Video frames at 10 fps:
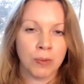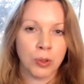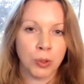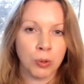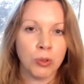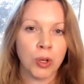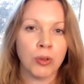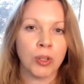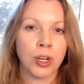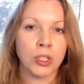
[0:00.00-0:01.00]
you'll know
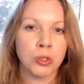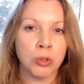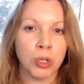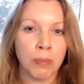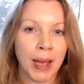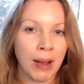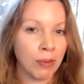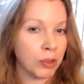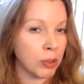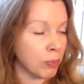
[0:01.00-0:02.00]
that I talk about
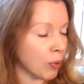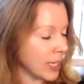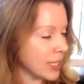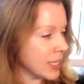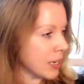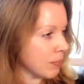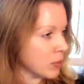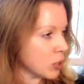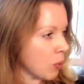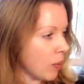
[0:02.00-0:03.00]
the brainstem.
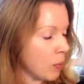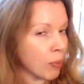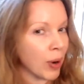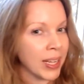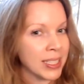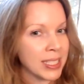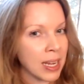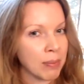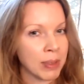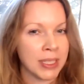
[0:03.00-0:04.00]
So our
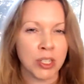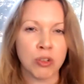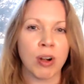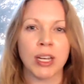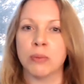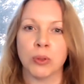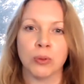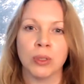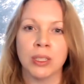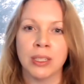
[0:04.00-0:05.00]
brainstem is incredible.
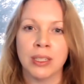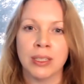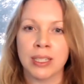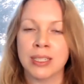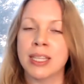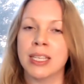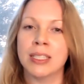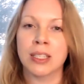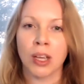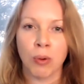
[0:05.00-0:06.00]
There's things
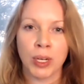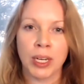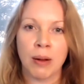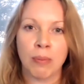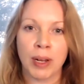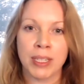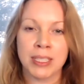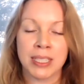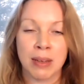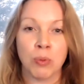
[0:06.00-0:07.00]
that go on in our
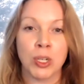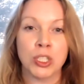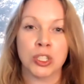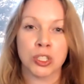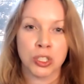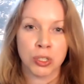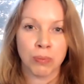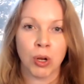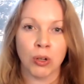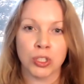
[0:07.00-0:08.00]
brainstem which are
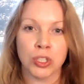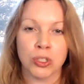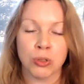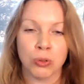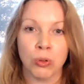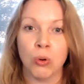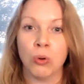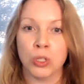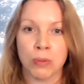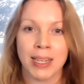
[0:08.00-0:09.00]
subconscious or
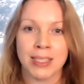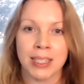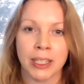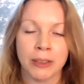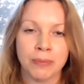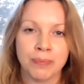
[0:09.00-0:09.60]
automatic.